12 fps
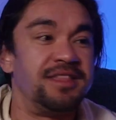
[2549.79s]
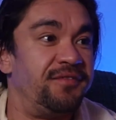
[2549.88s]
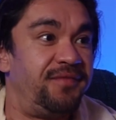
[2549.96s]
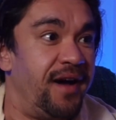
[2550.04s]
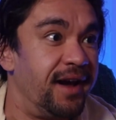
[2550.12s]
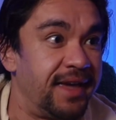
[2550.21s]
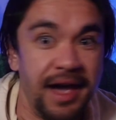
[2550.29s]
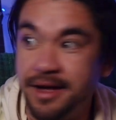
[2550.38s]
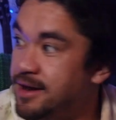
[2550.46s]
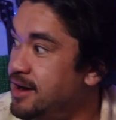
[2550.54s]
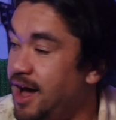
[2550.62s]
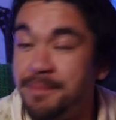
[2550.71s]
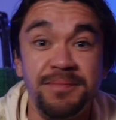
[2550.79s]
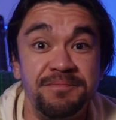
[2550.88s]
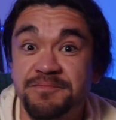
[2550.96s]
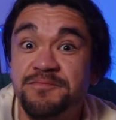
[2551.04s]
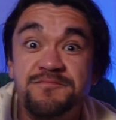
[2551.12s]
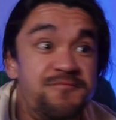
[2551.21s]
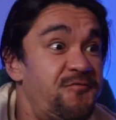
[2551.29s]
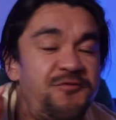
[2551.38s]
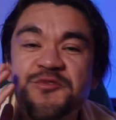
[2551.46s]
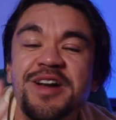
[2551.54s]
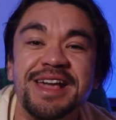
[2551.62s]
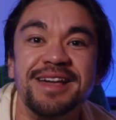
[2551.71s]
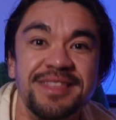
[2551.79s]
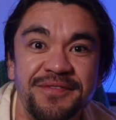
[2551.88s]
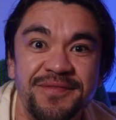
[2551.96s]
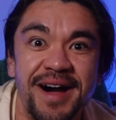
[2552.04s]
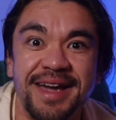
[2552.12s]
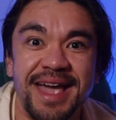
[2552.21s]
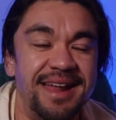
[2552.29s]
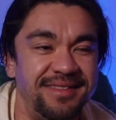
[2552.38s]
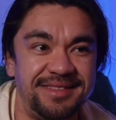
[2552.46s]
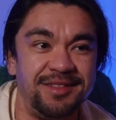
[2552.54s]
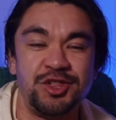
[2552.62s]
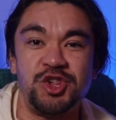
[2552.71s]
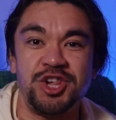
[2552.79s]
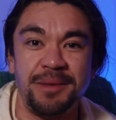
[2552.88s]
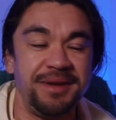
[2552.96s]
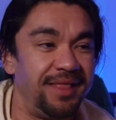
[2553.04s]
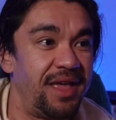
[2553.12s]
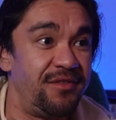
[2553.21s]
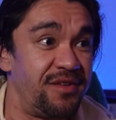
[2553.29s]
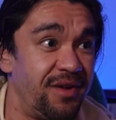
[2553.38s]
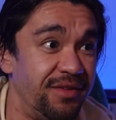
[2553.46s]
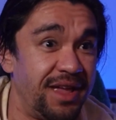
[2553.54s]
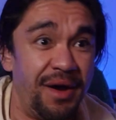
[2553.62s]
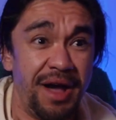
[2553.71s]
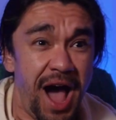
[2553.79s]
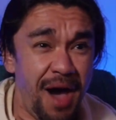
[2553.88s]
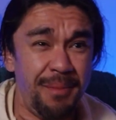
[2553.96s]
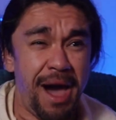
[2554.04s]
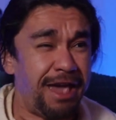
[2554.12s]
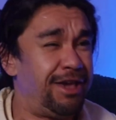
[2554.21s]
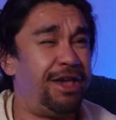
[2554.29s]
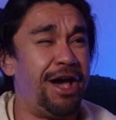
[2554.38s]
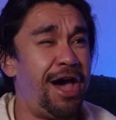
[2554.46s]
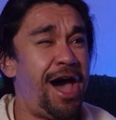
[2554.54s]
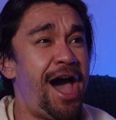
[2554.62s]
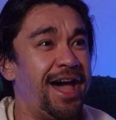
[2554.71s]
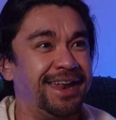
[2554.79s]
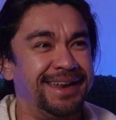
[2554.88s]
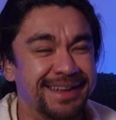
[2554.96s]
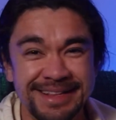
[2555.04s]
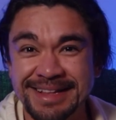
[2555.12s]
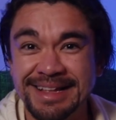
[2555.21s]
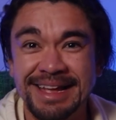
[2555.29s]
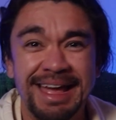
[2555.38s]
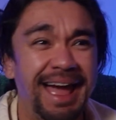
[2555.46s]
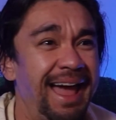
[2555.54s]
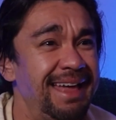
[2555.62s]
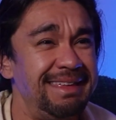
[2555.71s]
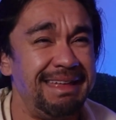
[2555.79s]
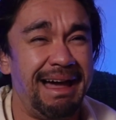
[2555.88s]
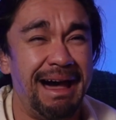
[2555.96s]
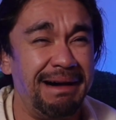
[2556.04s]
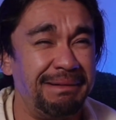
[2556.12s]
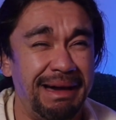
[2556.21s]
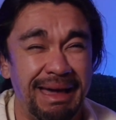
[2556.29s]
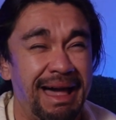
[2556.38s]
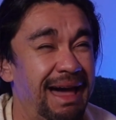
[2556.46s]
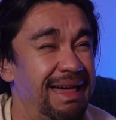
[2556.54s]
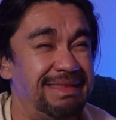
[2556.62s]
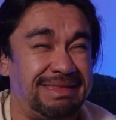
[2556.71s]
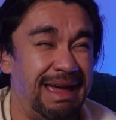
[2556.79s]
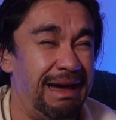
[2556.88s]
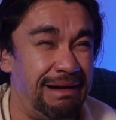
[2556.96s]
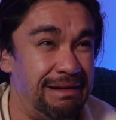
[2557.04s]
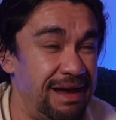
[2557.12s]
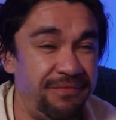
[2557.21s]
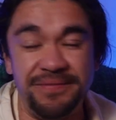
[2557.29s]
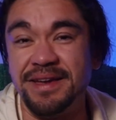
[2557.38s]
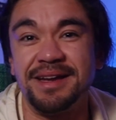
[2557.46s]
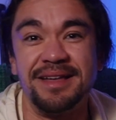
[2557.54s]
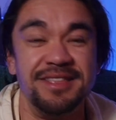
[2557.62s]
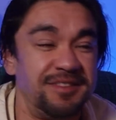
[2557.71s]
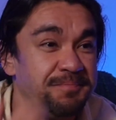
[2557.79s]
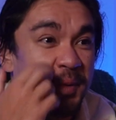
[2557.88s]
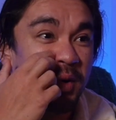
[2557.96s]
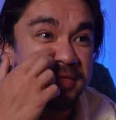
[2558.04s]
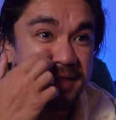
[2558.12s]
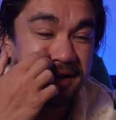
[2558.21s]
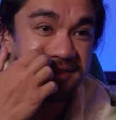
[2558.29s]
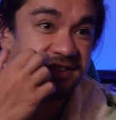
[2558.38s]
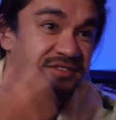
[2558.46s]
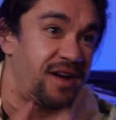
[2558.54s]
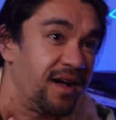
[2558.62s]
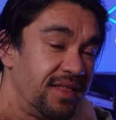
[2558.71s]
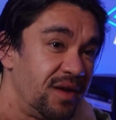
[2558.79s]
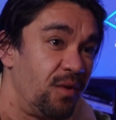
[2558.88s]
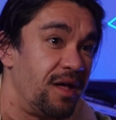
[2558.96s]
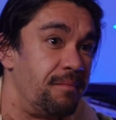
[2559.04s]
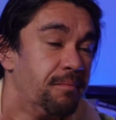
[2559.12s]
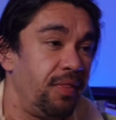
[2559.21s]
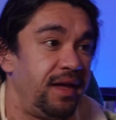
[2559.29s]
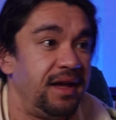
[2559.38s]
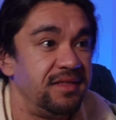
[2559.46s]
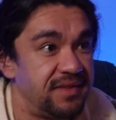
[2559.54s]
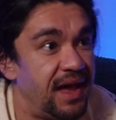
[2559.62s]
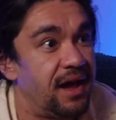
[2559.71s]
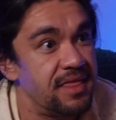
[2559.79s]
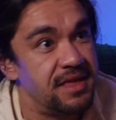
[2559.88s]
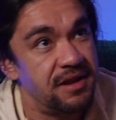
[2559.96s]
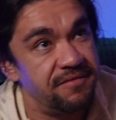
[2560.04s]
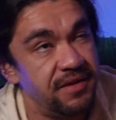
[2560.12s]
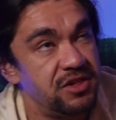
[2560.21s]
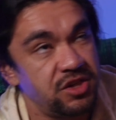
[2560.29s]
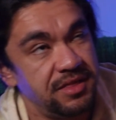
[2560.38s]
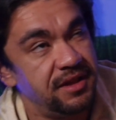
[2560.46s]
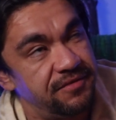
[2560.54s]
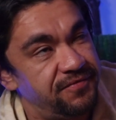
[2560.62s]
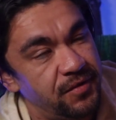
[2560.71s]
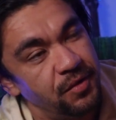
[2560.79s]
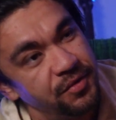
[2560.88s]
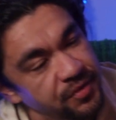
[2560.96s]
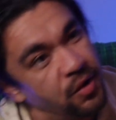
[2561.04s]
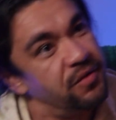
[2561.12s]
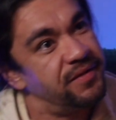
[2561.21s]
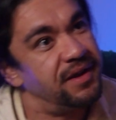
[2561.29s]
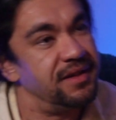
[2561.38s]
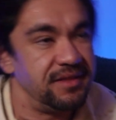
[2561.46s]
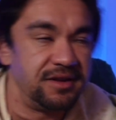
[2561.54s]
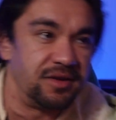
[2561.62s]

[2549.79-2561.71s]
the fuck out. And I'm freaking the fuck out as a little chubby 11-year-old going, oh my God, it's so horrific. And this poor thing is struggling while it bleeds out, and then eventually it falls over and,